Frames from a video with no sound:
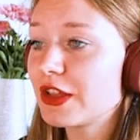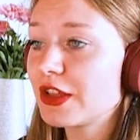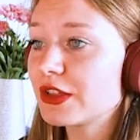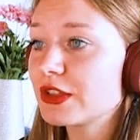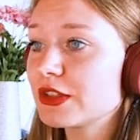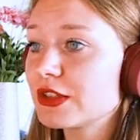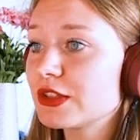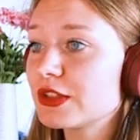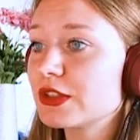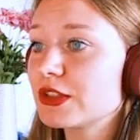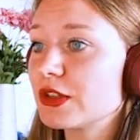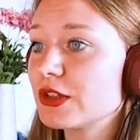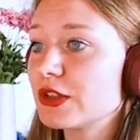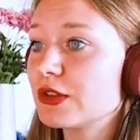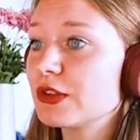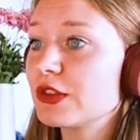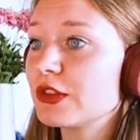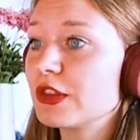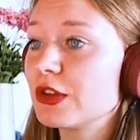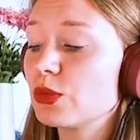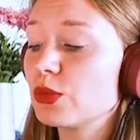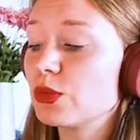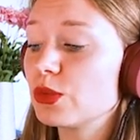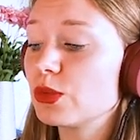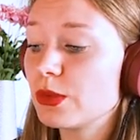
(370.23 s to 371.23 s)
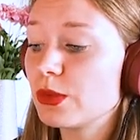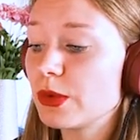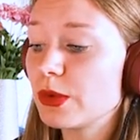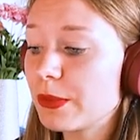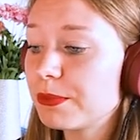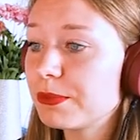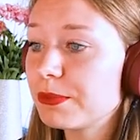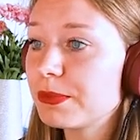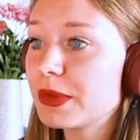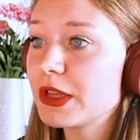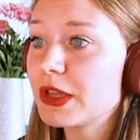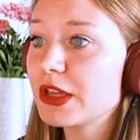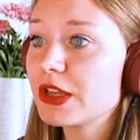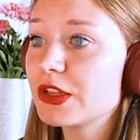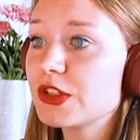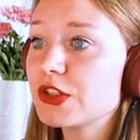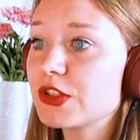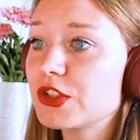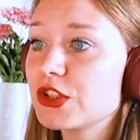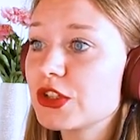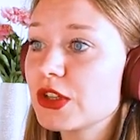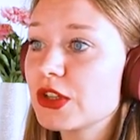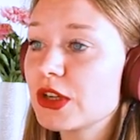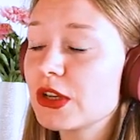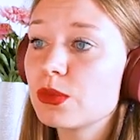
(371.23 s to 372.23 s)
gets to the web
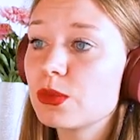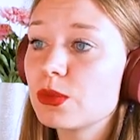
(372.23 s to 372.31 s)
page